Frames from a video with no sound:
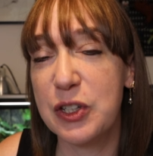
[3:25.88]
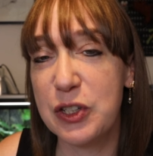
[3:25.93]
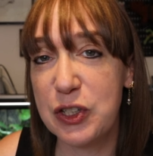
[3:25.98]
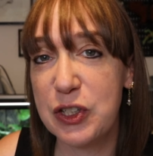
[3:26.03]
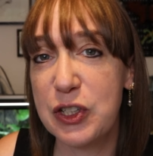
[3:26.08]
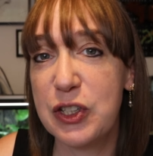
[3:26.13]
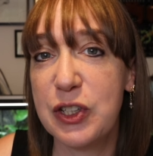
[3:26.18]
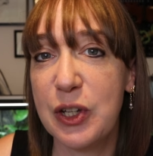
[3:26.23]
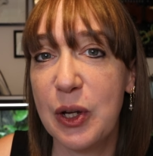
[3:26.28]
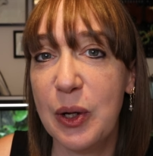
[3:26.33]

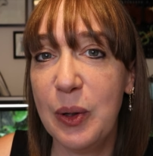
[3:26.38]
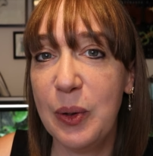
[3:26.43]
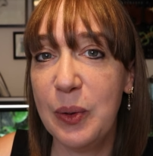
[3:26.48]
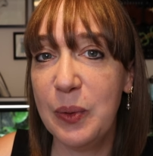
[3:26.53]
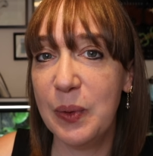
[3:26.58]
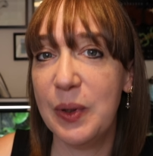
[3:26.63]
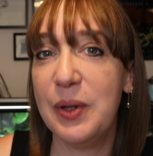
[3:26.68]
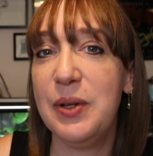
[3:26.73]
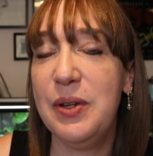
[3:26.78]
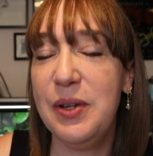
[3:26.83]

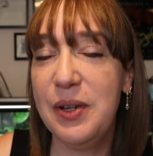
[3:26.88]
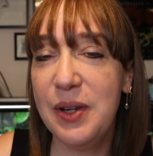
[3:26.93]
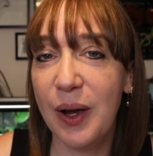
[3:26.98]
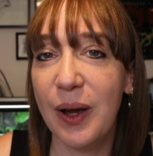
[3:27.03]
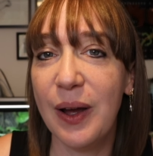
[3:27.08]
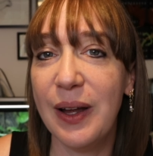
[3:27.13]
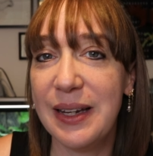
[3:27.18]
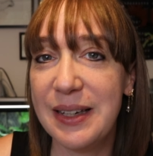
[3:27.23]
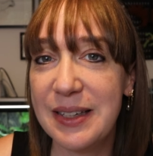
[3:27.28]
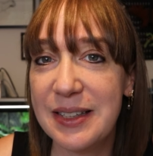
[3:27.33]
so
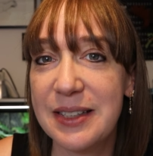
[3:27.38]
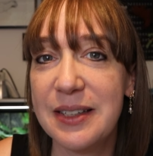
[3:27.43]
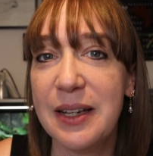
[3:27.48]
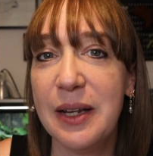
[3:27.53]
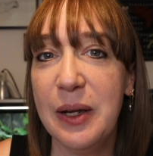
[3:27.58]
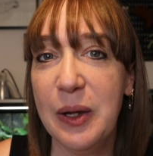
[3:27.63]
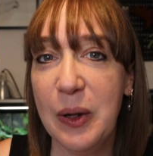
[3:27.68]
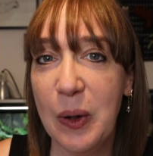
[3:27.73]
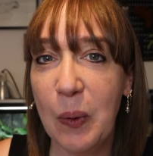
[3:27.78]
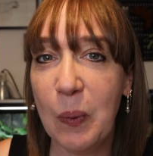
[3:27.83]
nice
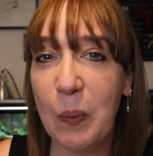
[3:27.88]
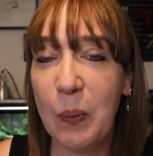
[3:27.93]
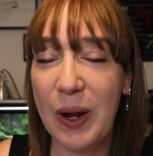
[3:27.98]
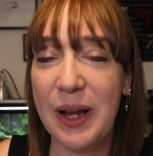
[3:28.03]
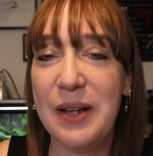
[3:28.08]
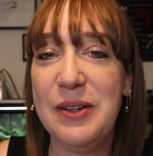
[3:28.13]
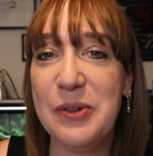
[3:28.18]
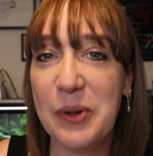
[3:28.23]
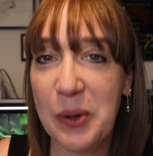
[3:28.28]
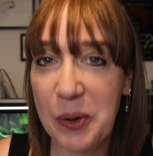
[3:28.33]

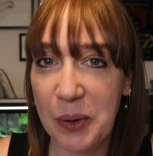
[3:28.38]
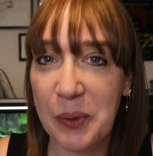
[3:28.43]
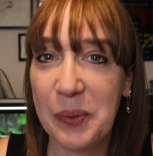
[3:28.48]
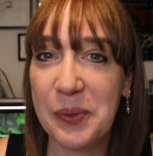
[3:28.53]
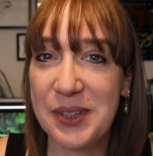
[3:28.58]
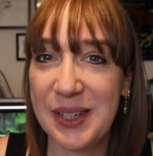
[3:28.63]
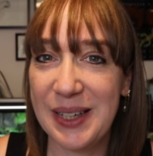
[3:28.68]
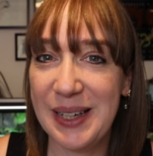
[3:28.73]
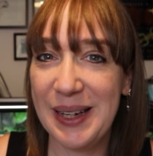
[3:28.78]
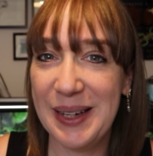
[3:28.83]
when you're
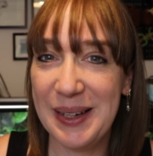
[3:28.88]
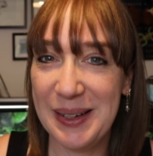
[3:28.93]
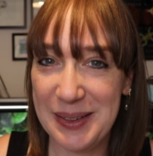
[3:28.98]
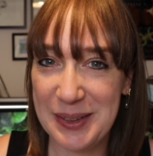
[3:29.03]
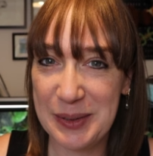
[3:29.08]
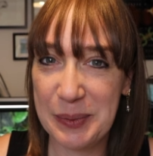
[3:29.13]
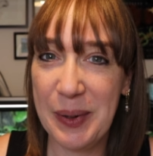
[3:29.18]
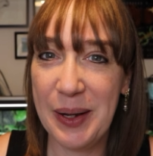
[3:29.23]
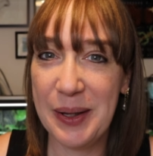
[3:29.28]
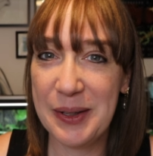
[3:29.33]
holding it as
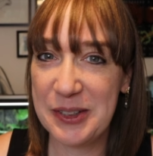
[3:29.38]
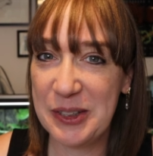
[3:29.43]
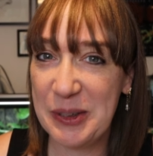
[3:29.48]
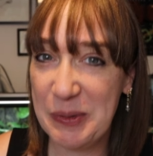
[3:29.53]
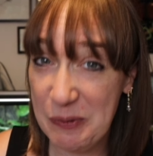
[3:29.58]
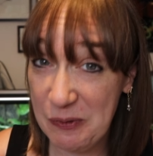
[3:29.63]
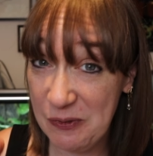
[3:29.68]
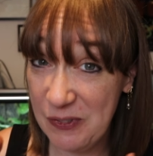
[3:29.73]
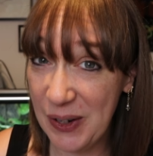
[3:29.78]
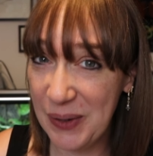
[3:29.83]
well. So
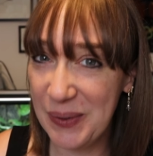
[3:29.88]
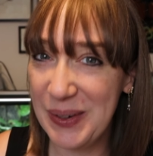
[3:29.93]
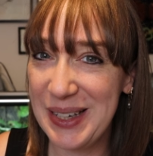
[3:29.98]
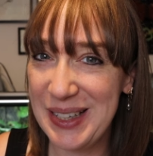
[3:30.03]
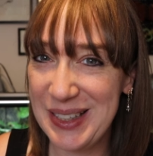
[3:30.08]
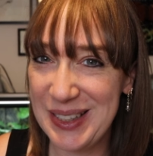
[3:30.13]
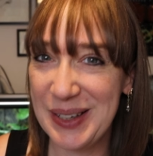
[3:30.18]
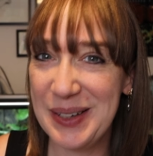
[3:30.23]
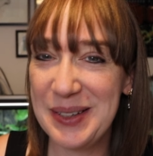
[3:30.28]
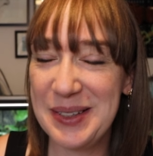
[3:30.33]
I'm very
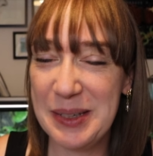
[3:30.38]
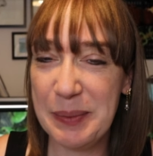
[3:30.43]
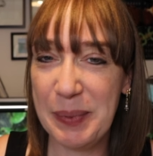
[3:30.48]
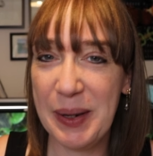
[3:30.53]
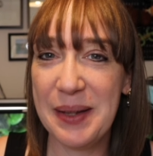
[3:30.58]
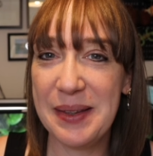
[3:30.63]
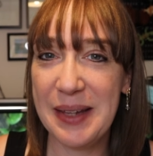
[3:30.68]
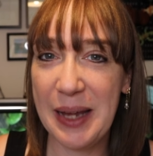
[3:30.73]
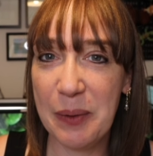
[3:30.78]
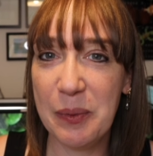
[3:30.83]
excited
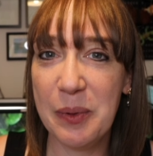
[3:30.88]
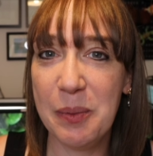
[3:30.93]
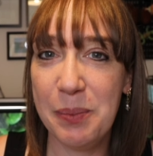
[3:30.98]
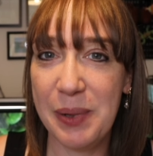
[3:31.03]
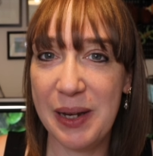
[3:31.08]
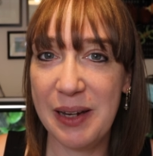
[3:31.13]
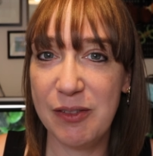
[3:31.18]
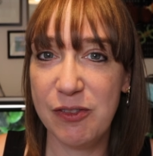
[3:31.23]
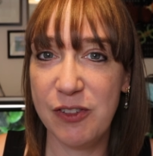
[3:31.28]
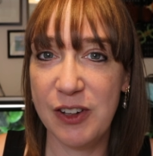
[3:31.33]
about that one
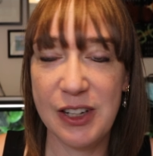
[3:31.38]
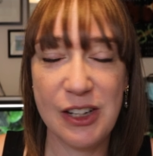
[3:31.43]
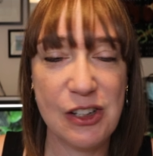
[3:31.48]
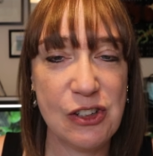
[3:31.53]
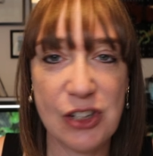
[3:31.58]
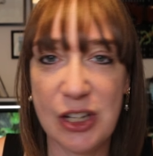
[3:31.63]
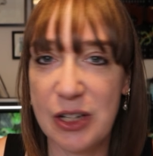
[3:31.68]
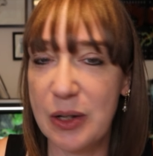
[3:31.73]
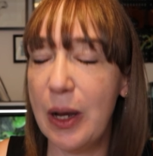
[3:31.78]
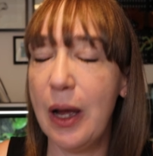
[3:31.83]
being finished,
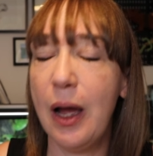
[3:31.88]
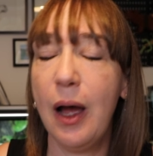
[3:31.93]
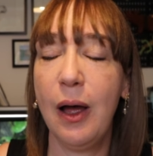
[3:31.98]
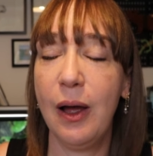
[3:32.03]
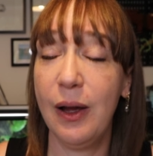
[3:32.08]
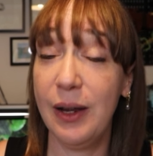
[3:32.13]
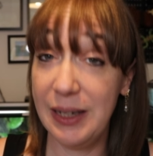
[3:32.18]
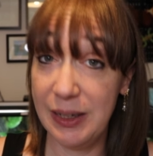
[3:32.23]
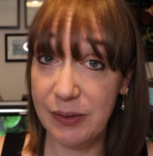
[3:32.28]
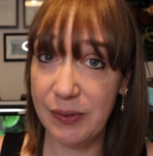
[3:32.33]
and I
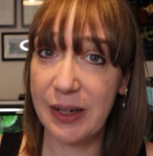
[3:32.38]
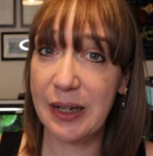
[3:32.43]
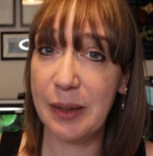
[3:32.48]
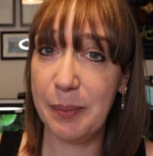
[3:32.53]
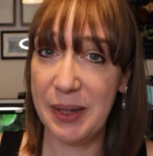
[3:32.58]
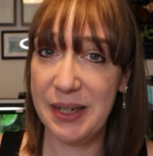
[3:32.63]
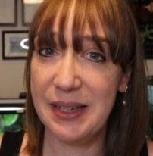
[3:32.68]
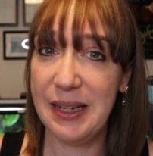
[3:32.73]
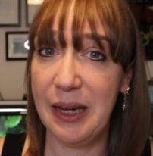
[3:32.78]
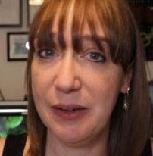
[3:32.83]
highly
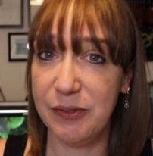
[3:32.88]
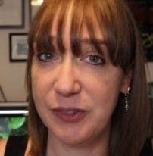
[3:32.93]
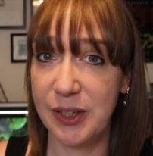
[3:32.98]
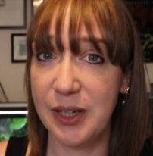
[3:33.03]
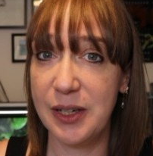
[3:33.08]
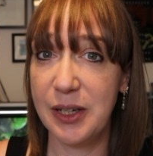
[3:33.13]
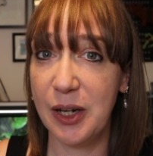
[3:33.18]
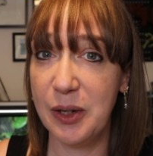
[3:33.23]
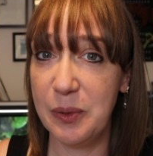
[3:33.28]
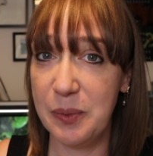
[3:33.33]
recommend having a
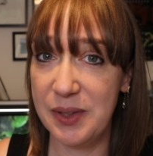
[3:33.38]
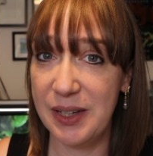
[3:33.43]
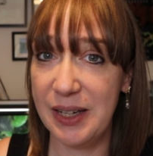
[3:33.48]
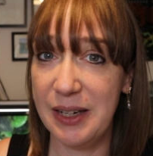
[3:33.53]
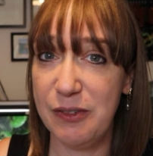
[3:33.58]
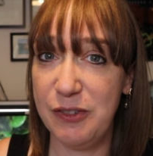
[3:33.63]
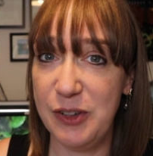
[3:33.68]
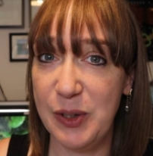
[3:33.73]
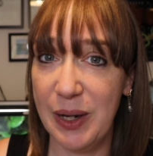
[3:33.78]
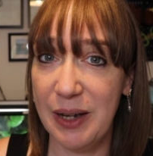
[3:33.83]
go with it
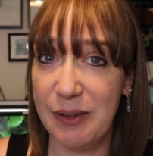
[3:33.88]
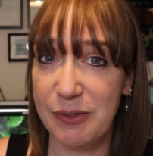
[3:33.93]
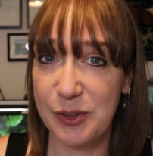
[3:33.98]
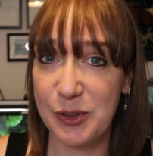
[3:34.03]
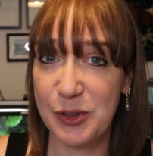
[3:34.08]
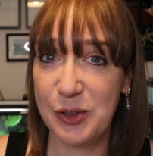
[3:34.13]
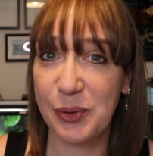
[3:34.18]
if you haven't